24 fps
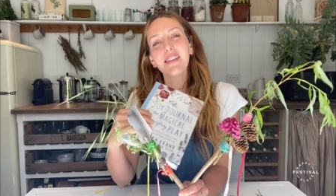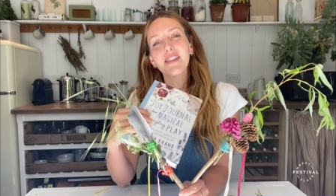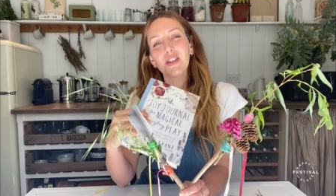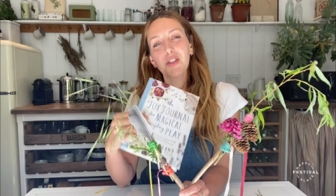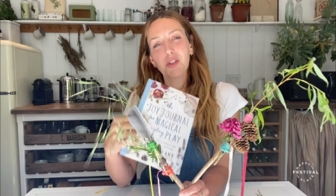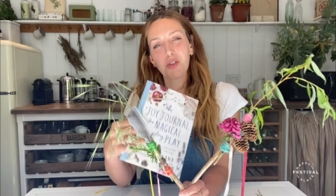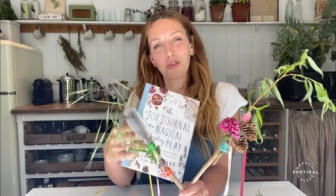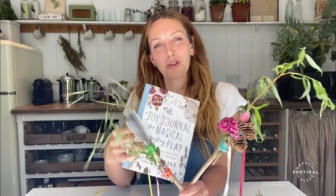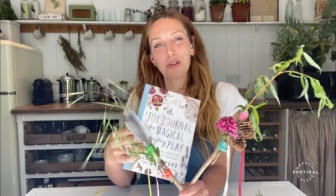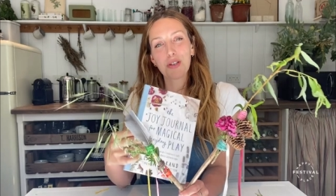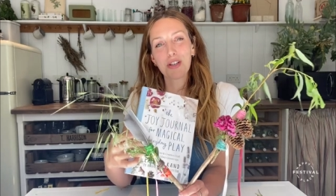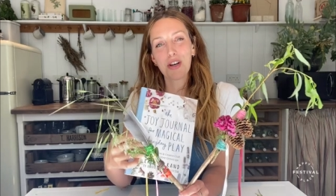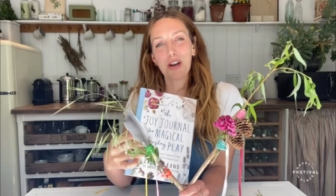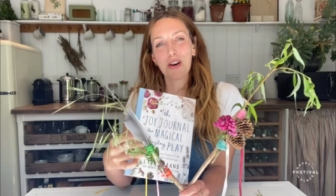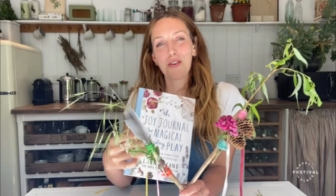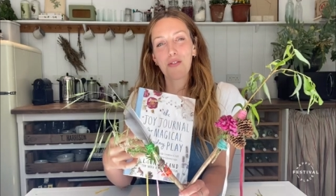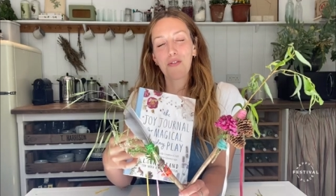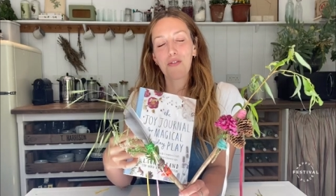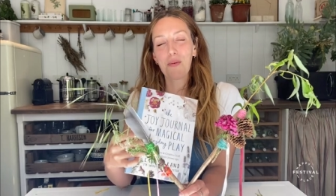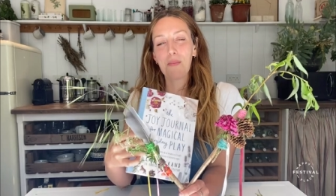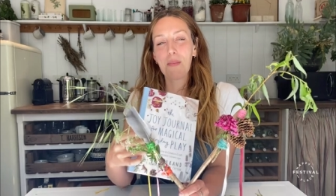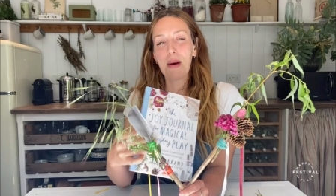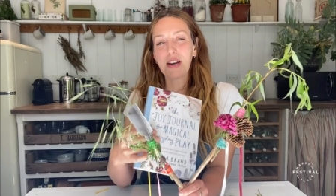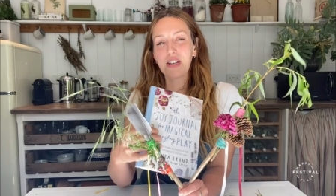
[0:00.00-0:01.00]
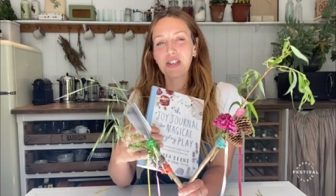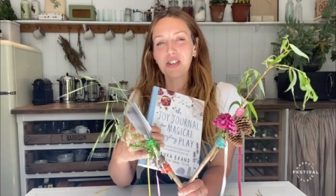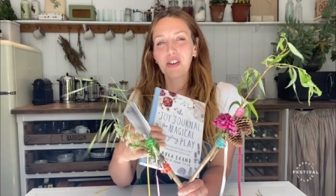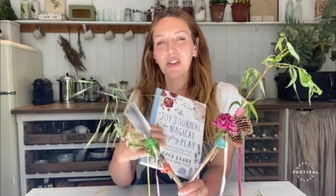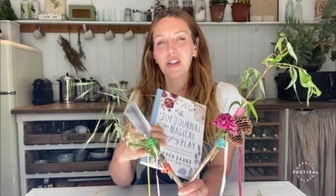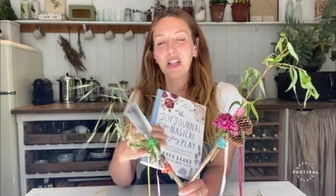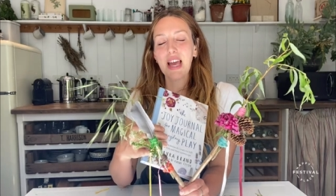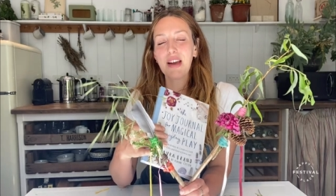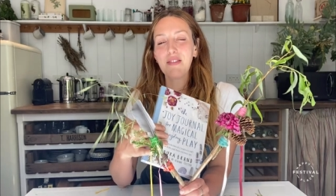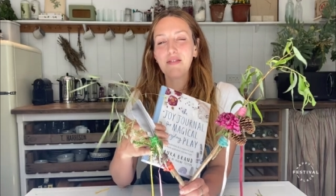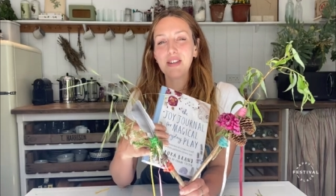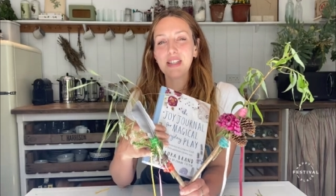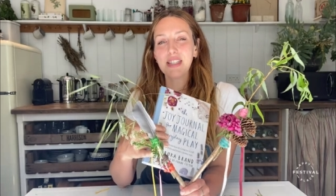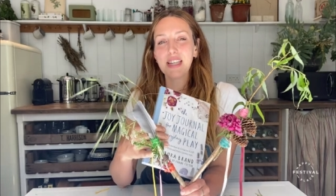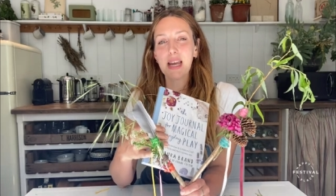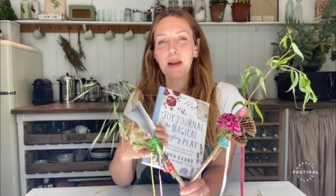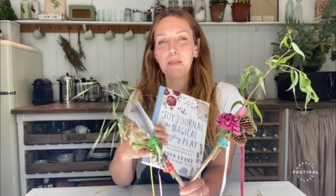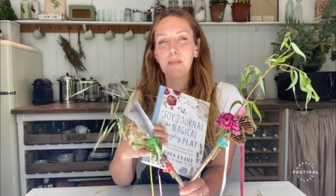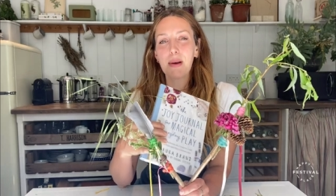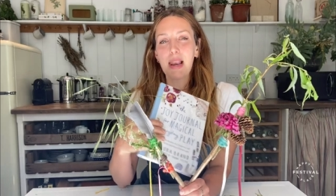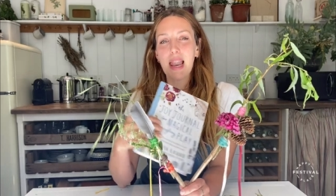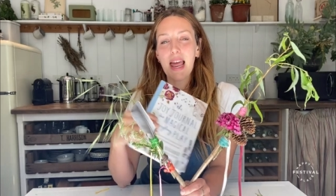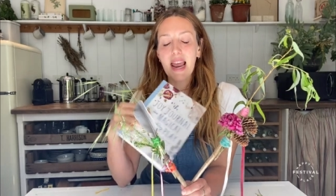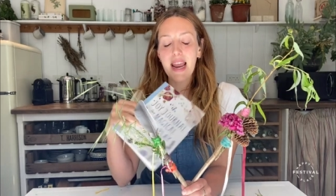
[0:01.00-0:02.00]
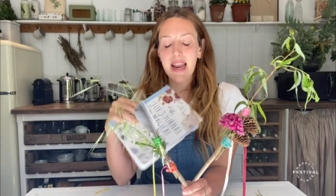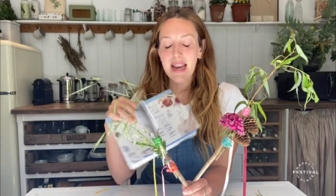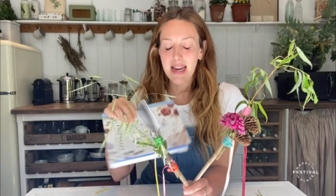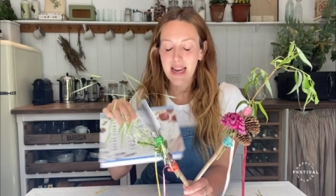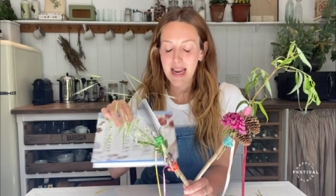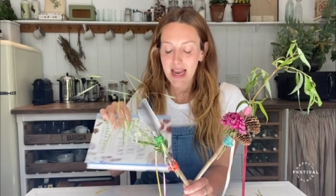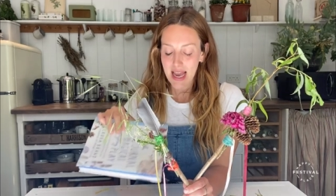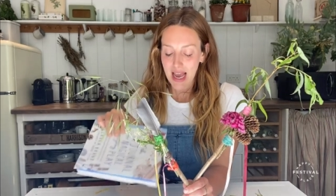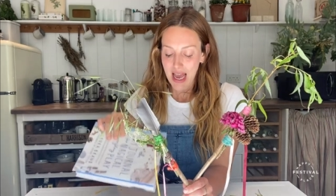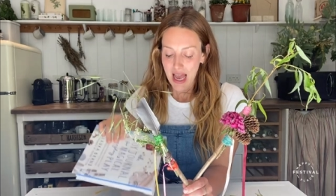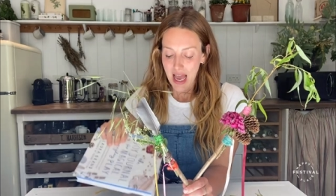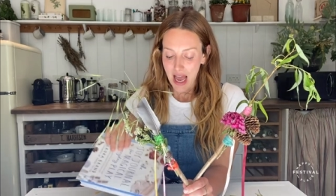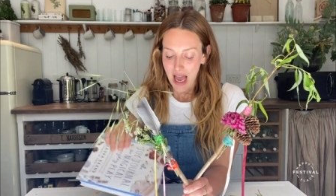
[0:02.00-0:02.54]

The Joy Journal for Magical Everyday Play.